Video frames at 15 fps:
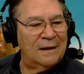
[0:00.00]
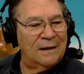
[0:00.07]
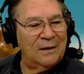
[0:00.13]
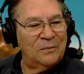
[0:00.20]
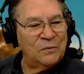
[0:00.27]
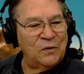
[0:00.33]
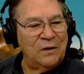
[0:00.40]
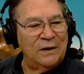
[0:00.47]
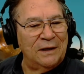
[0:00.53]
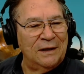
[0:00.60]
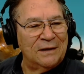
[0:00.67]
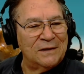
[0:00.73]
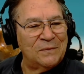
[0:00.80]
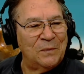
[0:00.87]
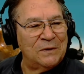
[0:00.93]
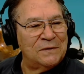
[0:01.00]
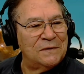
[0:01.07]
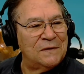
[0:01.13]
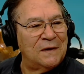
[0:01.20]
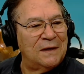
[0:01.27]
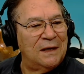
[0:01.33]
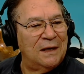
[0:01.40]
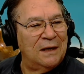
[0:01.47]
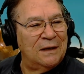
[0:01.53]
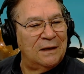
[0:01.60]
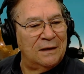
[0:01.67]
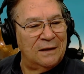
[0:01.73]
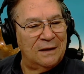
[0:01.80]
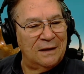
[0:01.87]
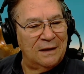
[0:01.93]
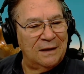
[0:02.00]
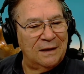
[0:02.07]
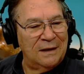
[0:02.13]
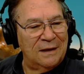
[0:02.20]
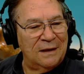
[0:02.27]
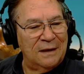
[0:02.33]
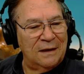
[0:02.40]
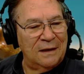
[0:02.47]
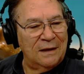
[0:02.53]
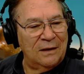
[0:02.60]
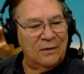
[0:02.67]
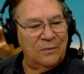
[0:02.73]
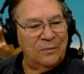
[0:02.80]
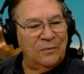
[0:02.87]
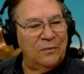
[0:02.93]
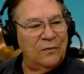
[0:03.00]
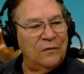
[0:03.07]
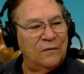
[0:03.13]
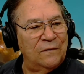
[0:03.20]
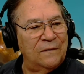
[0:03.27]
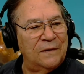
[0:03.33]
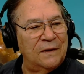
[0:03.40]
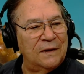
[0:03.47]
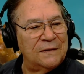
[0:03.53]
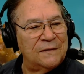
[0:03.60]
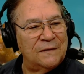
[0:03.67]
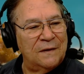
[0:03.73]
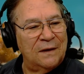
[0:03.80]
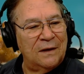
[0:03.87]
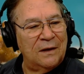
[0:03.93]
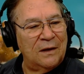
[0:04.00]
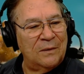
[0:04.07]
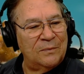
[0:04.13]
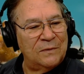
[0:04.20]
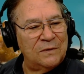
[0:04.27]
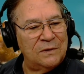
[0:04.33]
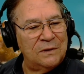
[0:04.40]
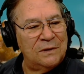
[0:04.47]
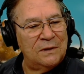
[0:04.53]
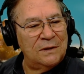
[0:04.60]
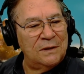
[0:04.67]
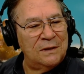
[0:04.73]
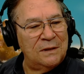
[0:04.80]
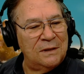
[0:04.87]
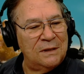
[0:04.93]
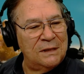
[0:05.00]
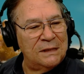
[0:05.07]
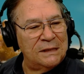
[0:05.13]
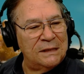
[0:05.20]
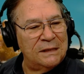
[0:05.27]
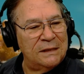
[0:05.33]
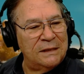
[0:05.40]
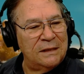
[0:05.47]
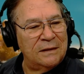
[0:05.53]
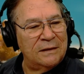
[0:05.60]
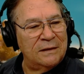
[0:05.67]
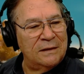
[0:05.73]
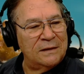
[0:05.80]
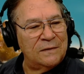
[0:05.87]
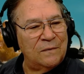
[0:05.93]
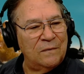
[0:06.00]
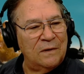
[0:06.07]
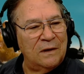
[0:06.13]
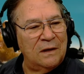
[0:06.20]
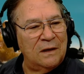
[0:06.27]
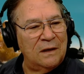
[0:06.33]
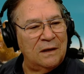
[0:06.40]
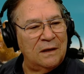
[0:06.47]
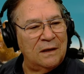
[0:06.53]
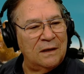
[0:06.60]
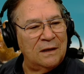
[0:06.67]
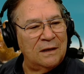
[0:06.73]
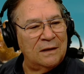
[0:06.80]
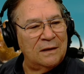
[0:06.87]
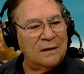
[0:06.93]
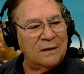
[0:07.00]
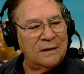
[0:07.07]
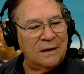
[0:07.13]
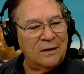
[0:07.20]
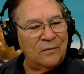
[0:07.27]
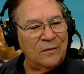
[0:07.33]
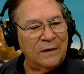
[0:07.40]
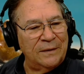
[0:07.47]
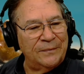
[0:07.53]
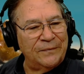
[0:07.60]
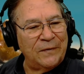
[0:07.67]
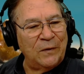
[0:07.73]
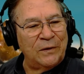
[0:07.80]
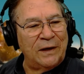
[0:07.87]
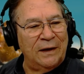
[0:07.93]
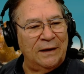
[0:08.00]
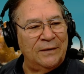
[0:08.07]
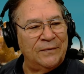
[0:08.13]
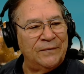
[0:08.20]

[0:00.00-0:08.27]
I'm trying to get as much as I can in. And I'll move this up just a little this way and a little that way. Okay.